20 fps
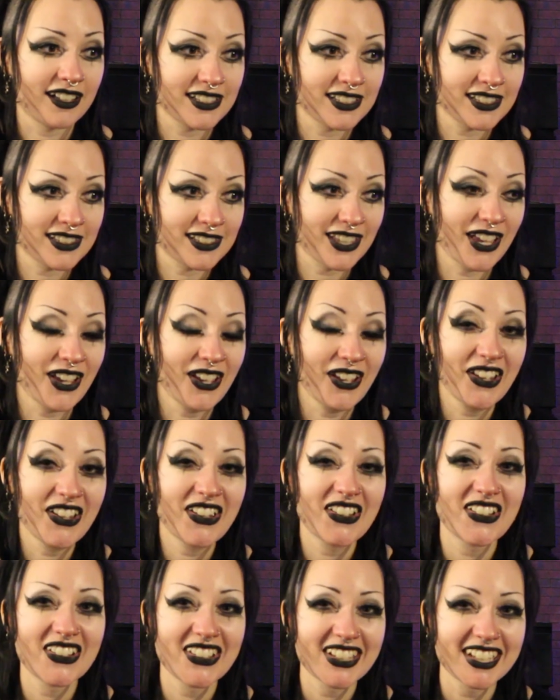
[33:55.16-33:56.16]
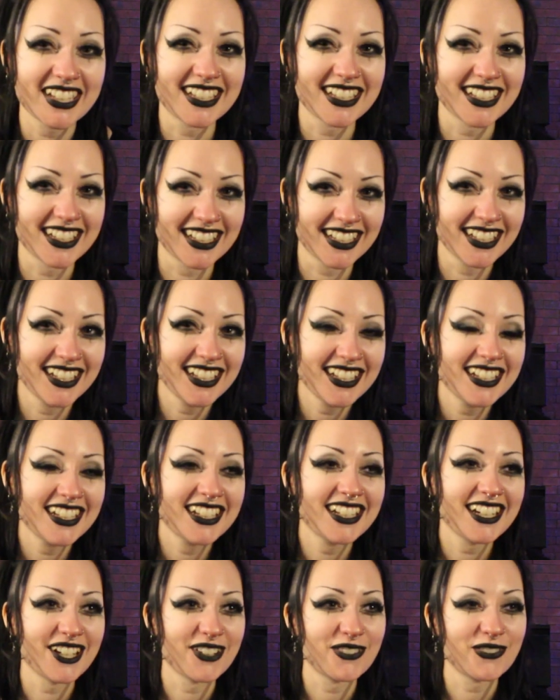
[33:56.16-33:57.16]
so
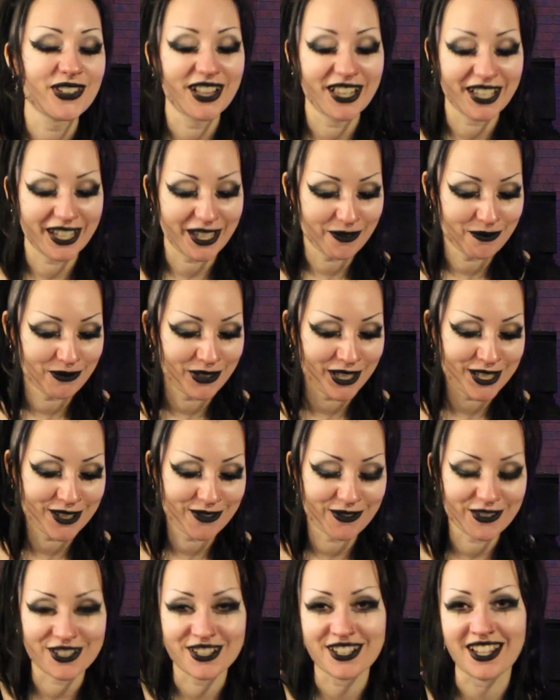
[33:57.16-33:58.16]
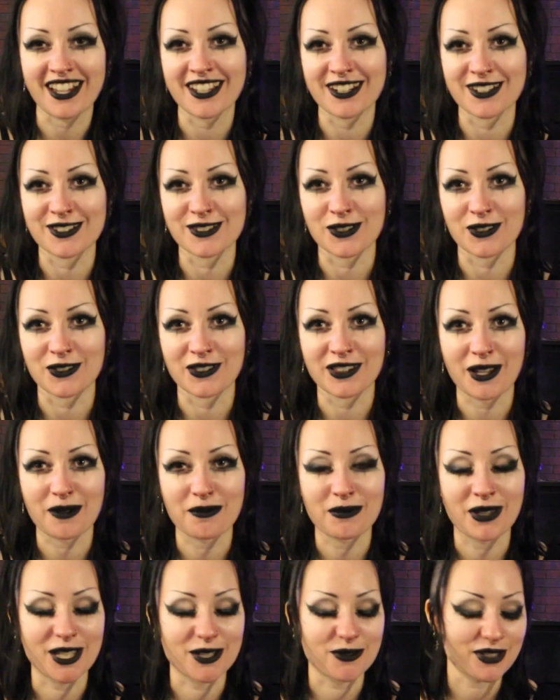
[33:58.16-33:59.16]
I feel like a bit of a dinosaur on that
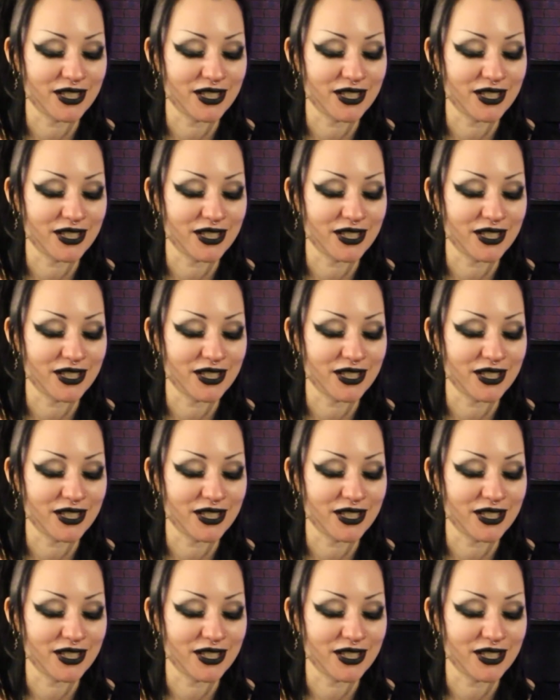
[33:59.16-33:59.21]
page